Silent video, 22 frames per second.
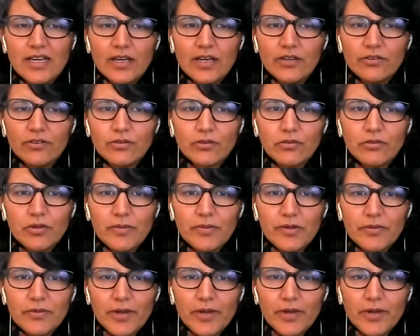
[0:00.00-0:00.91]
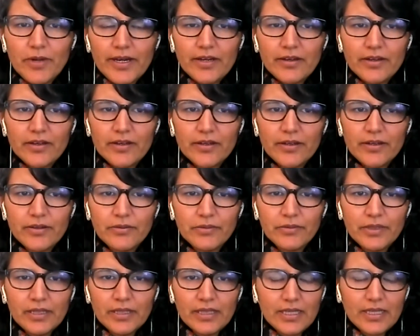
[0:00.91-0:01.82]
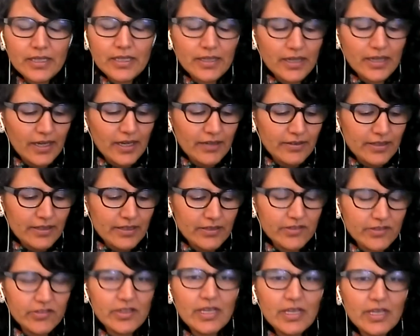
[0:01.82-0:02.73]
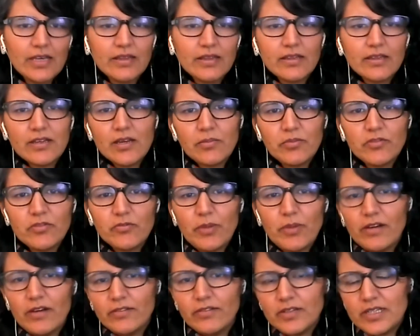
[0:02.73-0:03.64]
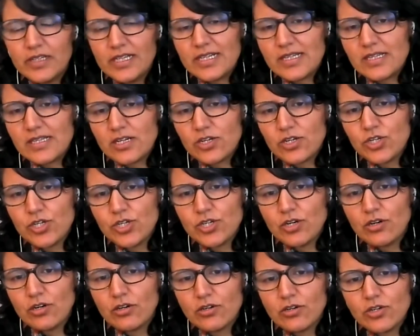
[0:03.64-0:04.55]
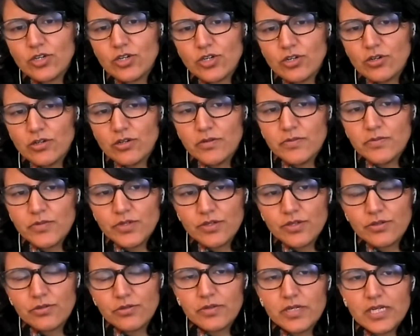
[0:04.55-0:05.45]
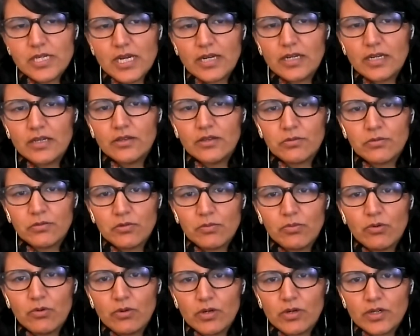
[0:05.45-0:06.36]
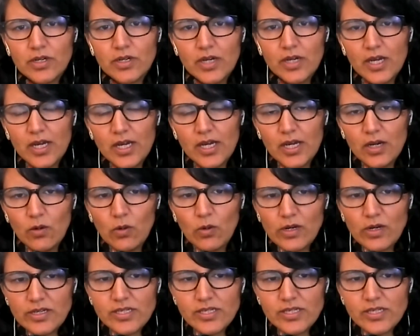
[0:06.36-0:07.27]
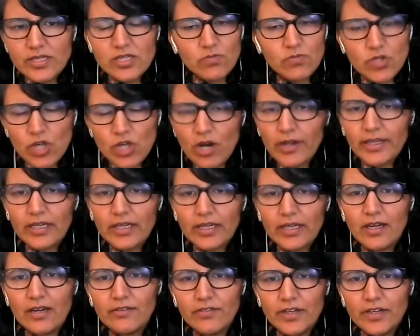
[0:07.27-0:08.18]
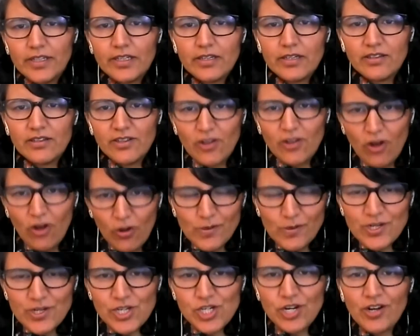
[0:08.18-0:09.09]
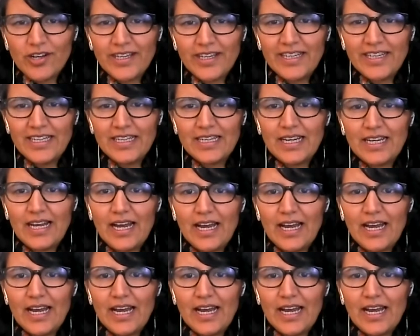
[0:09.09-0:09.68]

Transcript: So Garima, really, I think seeing the depth of poverty in such stark terms through the data and the report was shocking. I find it always shocking,